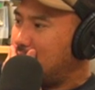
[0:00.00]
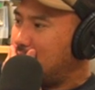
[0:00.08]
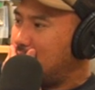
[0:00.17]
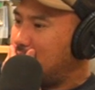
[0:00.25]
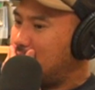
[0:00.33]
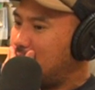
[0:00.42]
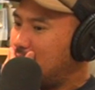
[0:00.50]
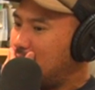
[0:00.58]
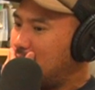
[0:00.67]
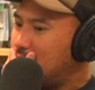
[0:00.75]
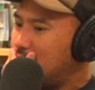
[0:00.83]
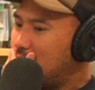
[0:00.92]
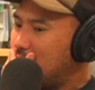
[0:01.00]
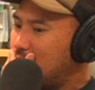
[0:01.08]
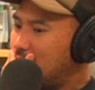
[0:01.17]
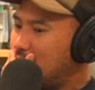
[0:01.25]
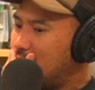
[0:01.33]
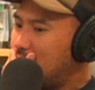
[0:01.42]

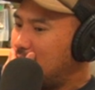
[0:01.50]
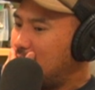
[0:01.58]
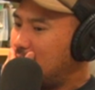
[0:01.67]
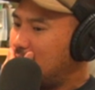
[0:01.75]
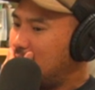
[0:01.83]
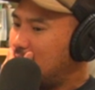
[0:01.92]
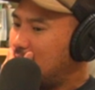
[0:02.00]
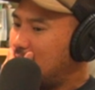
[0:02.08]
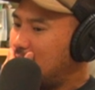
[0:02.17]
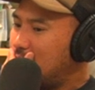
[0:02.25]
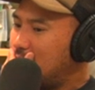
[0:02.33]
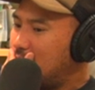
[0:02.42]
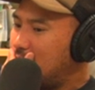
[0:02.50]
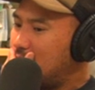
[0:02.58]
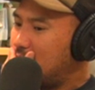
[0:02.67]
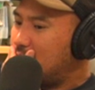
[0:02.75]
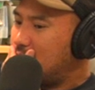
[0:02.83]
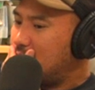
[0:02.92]

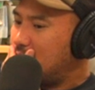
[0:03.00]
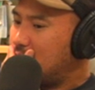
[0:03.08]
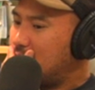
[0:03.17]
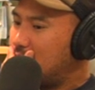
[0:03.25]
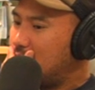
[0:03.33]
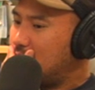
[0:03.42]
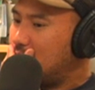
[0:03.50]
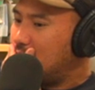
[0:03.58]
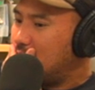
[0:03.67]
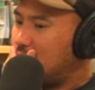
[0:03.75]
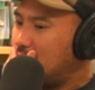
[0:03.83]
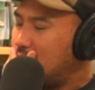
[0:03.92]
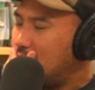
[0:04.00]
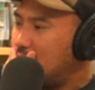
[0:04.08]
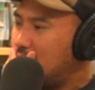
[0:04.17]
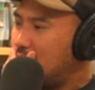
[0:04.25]
The person shown says nothing.